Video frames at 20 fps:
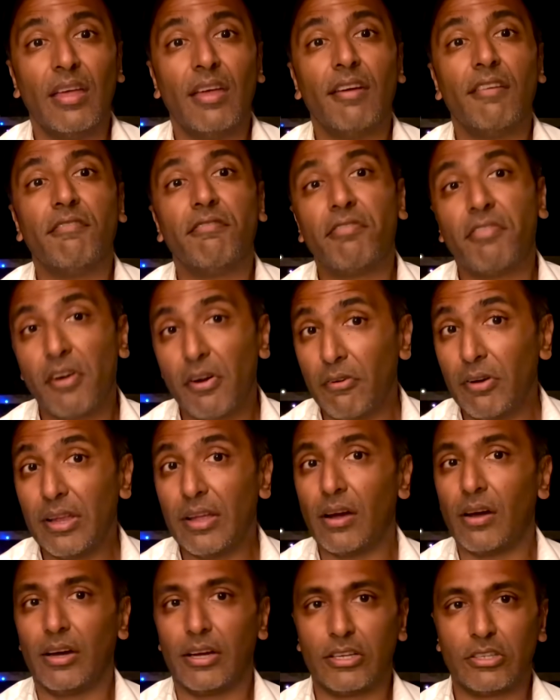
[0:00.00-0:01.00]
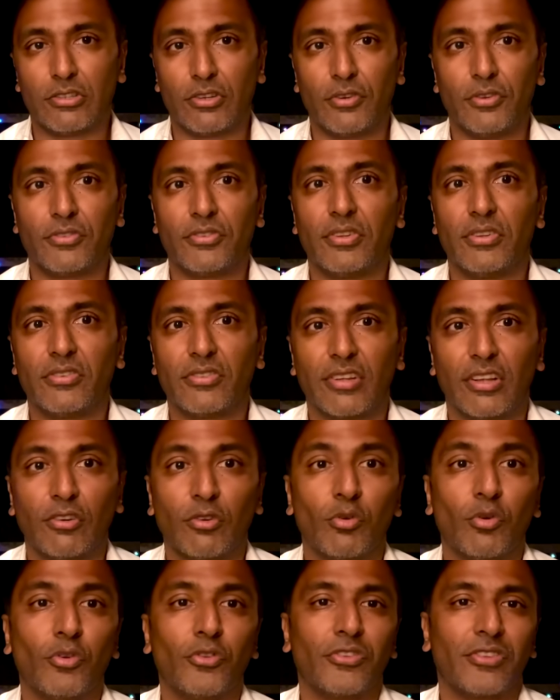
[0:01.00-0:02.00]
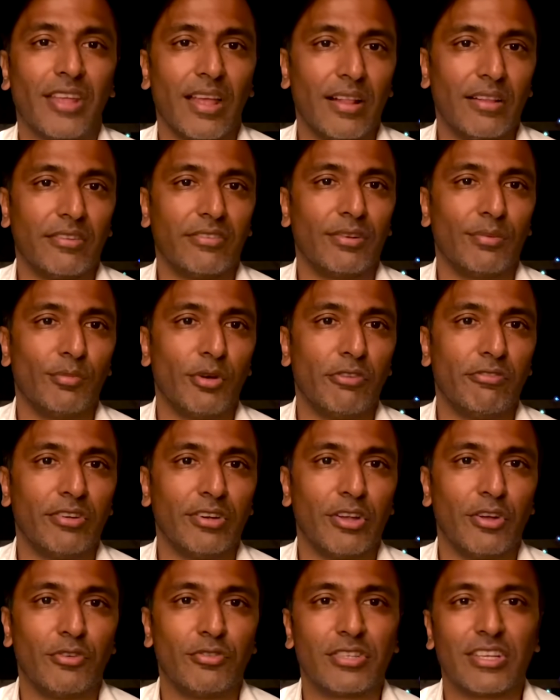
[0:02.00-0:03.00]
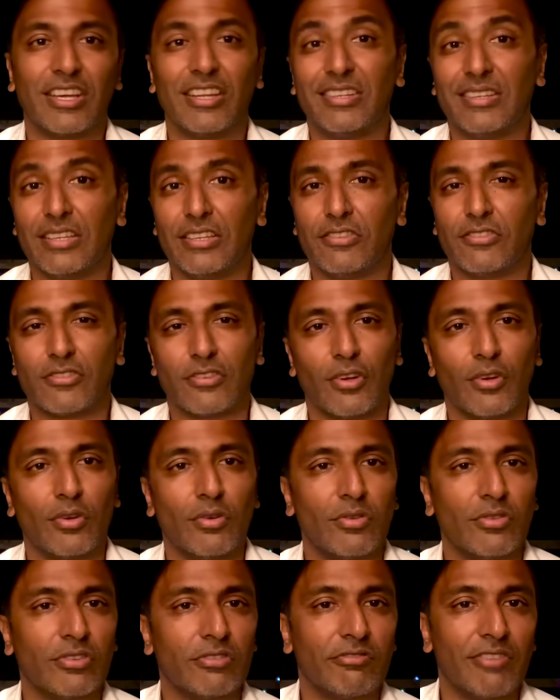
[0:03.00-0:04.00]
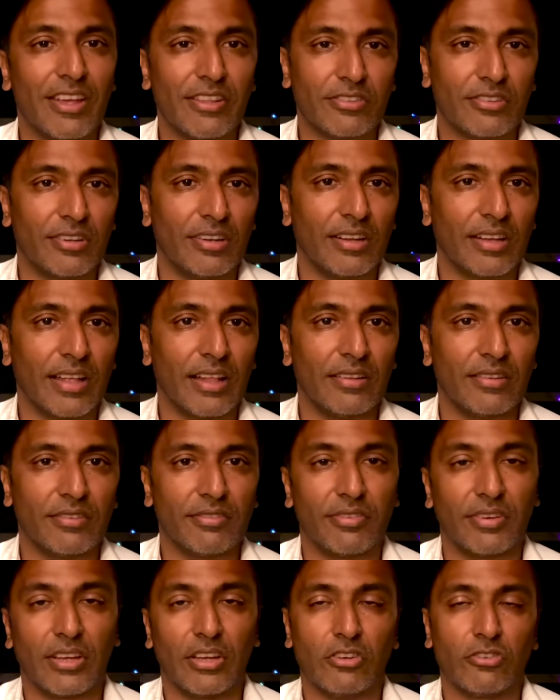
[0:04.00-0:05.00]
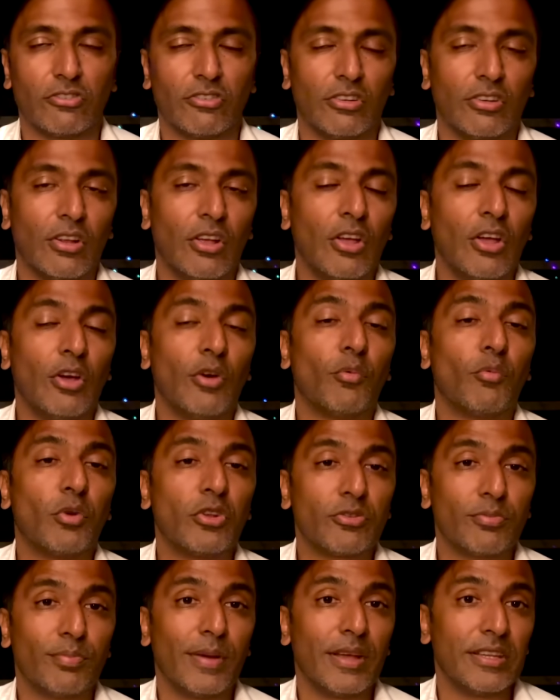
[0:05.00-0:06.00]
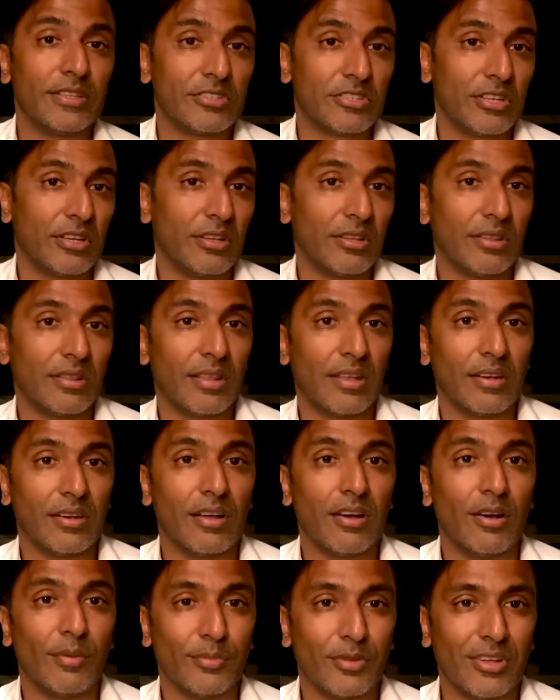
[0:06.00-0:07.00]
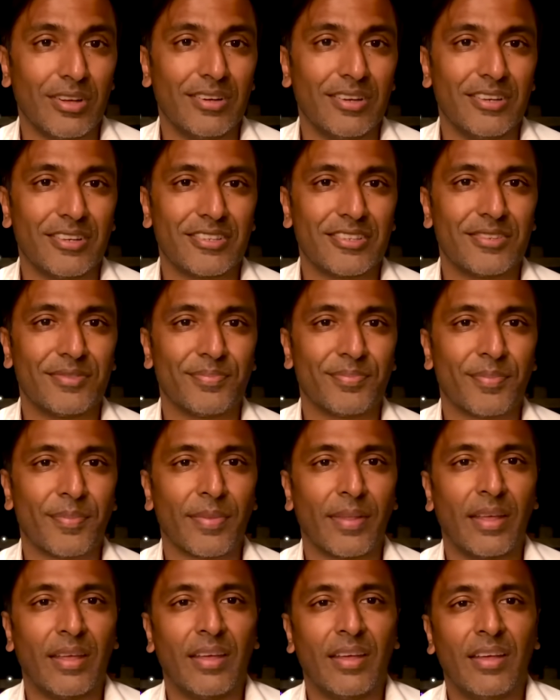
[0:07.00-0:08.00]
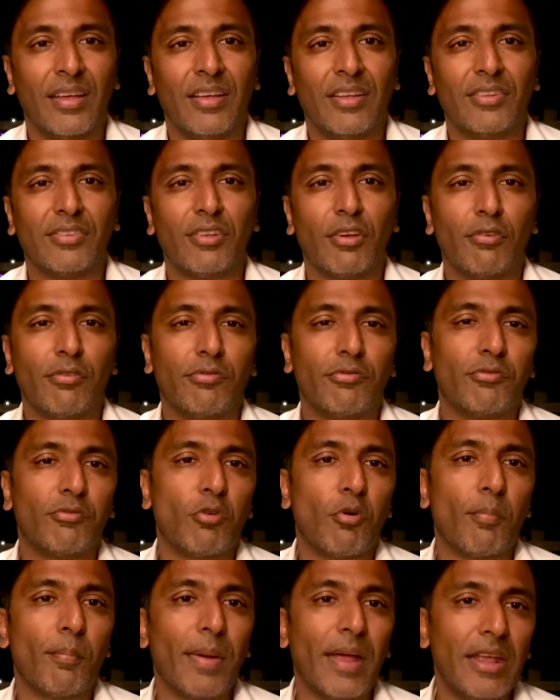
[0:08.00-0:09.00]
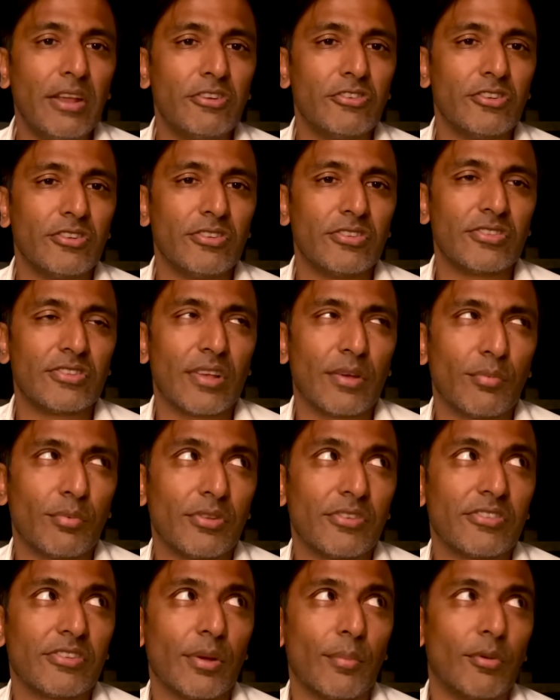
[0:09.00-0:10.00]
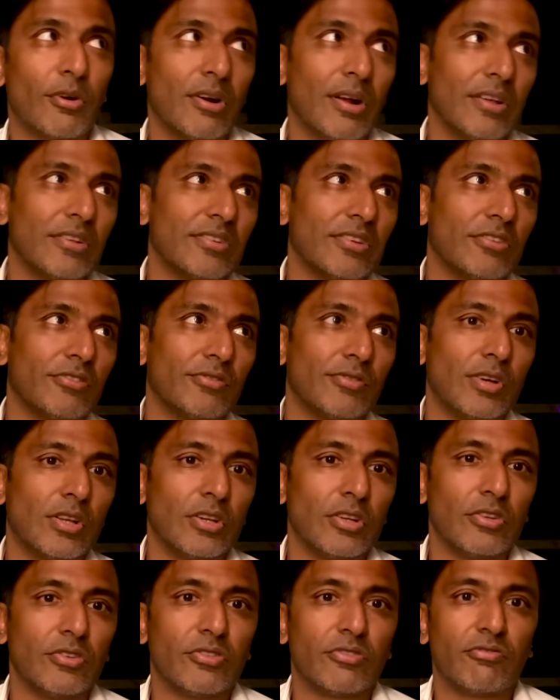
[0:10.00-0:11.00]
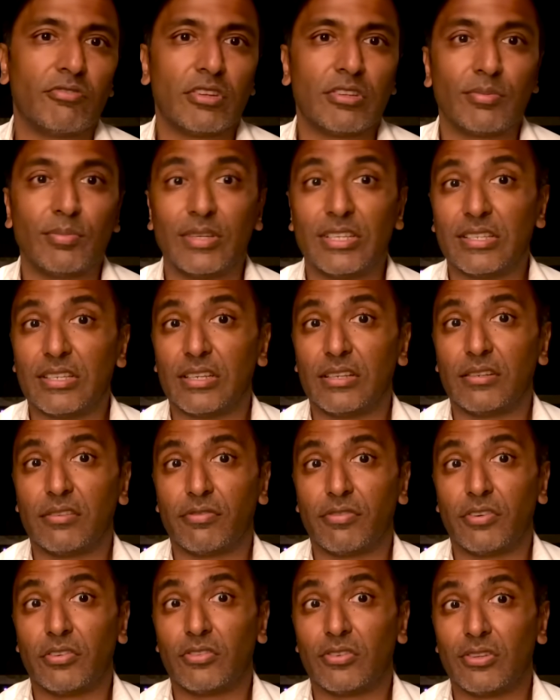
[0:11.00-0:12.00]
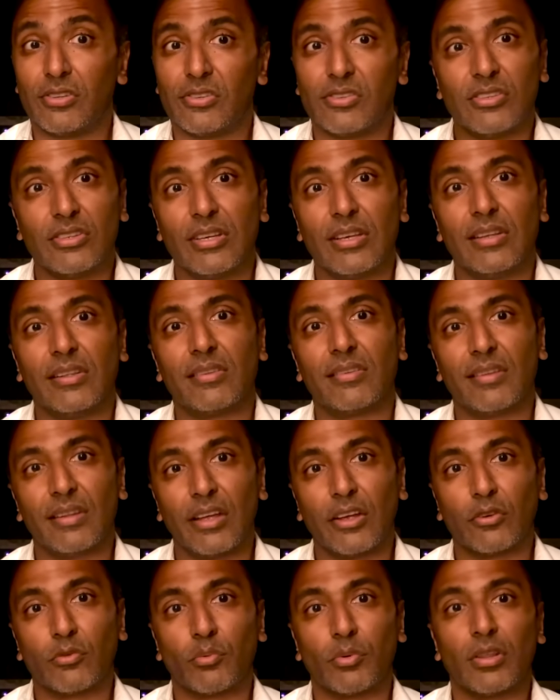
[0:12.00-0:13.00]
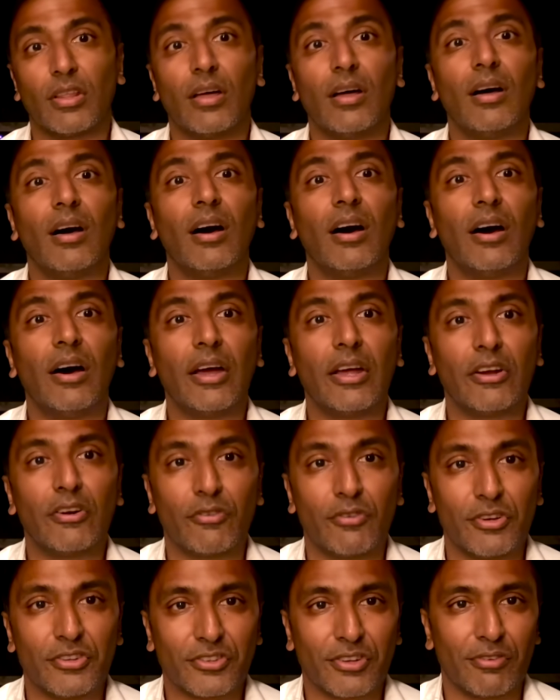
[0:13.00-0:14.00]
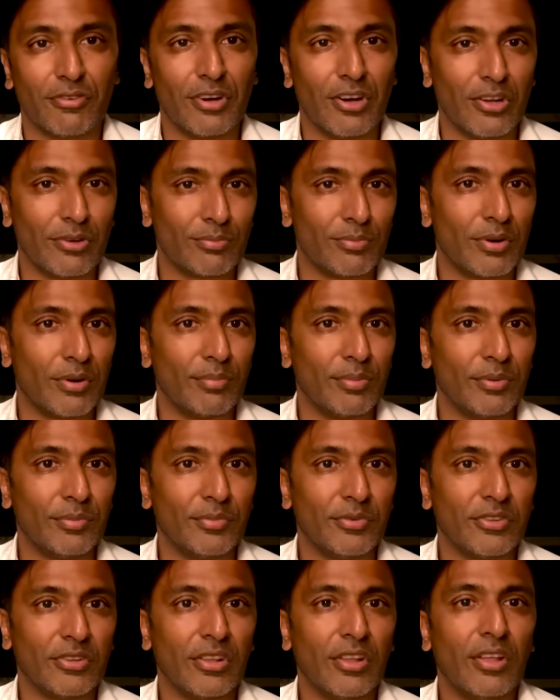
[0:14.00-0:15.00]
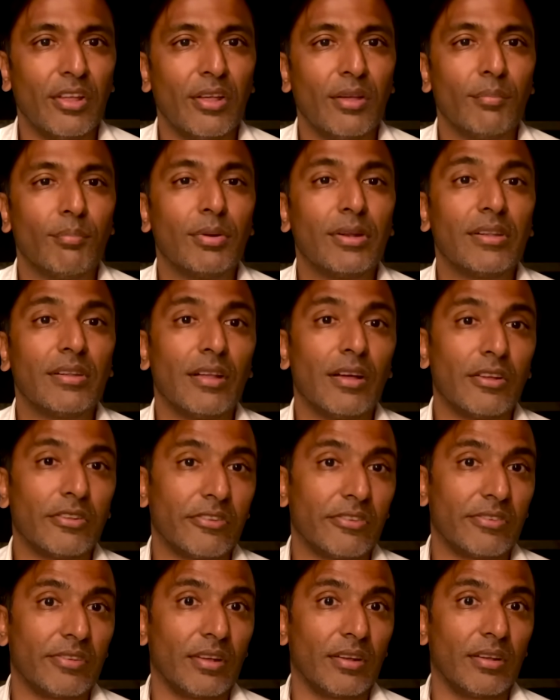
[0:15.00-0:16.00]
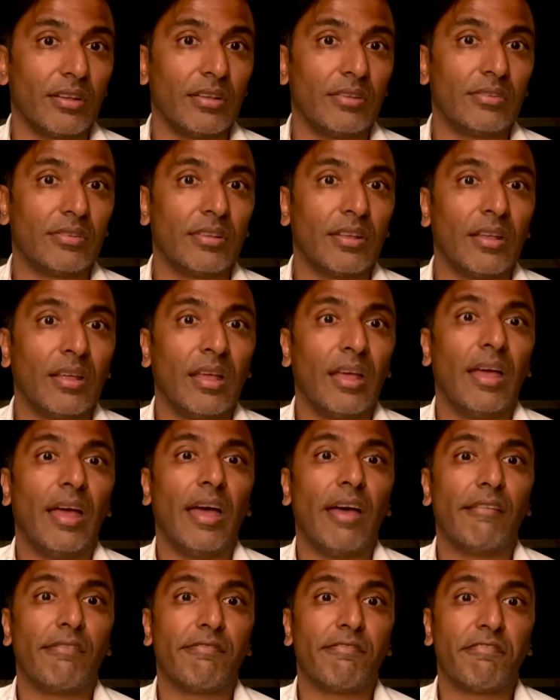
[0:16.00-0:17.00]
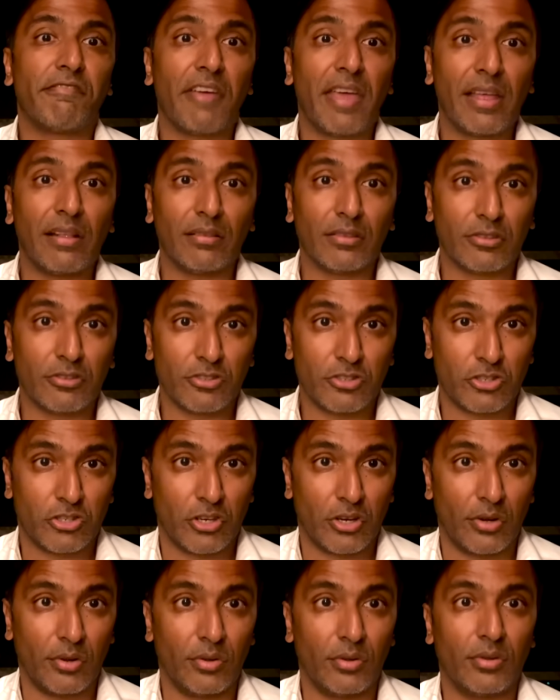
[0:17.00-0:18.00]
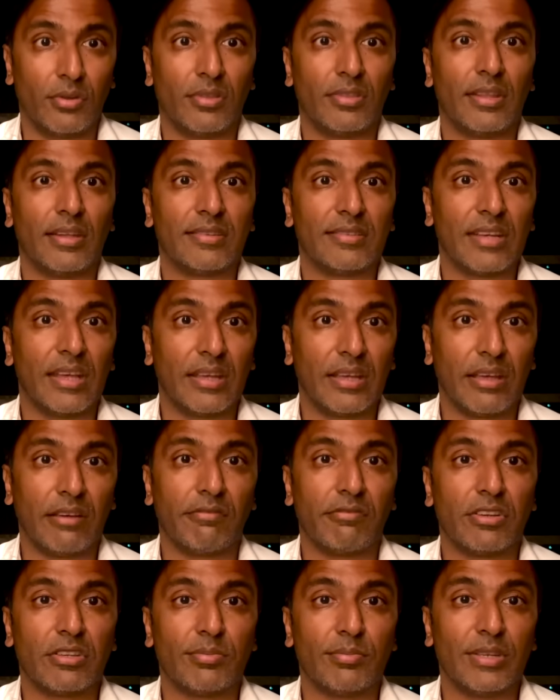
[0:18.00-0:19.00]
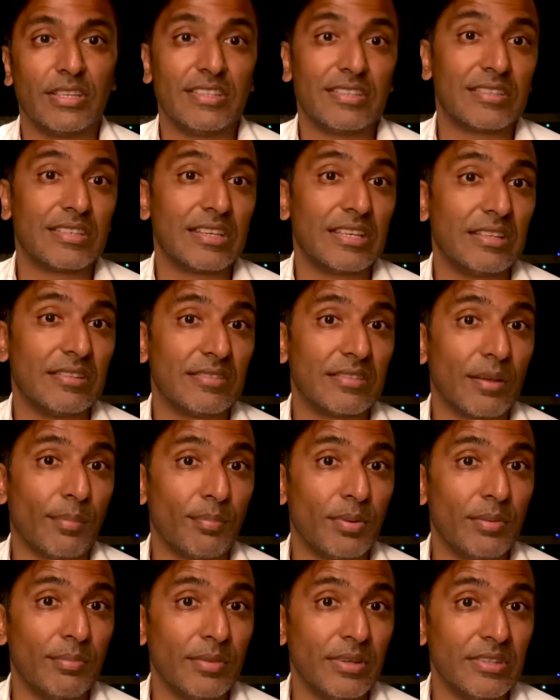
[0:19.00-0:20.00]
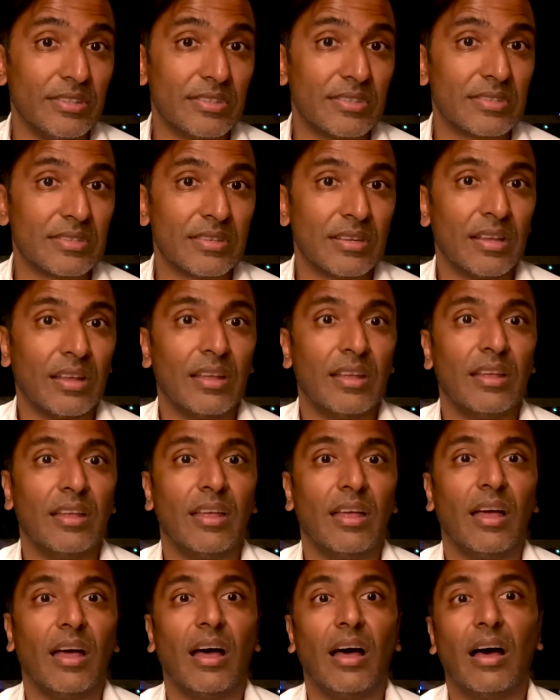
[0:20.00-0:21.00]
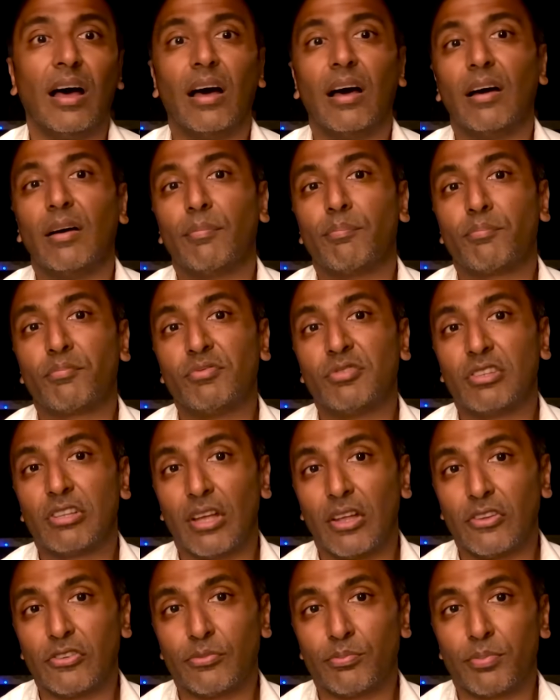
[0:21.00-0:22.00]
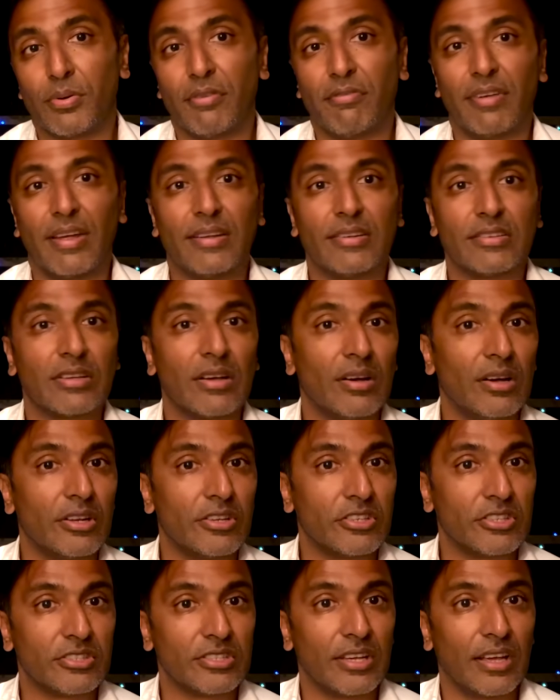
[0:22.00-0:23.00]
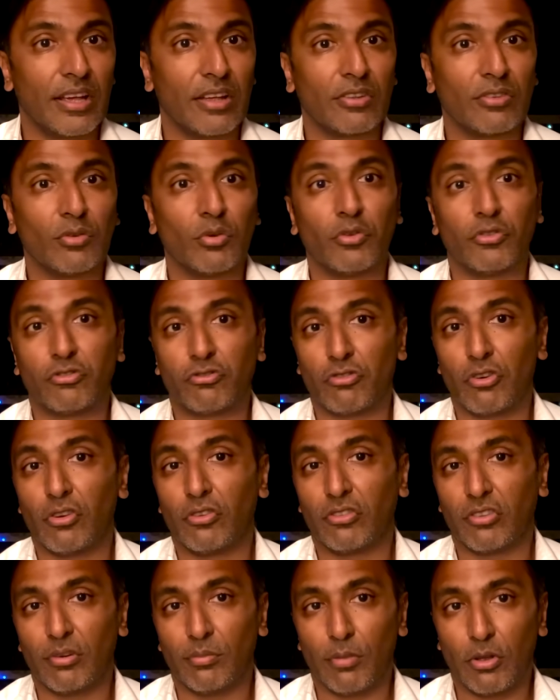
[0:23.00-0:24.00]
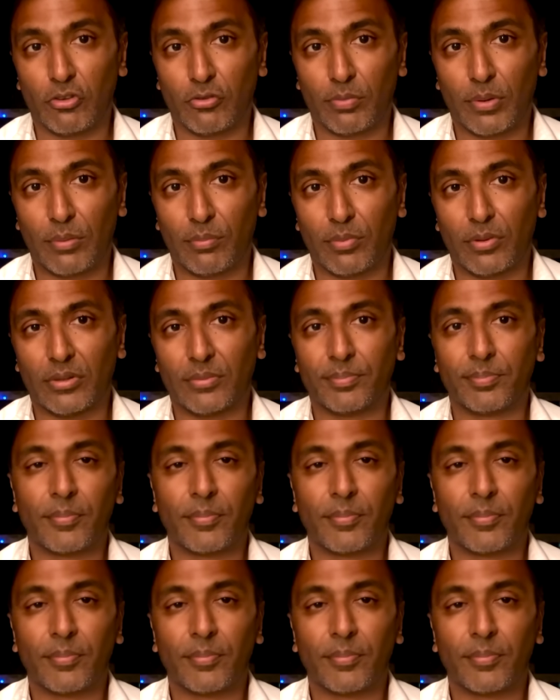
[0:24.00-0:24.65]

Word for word: Very high doses can cause calcium overload, kidney stones, vascular calcification, which may in turn then harm the heart. So for patients, I would summarize as follows. Vitamin D deficiency is linked with a higher risk of heart problems, but large studies have failed to show that taking vitamin D supplements uh, does prevent heart attacks or strokes in most people.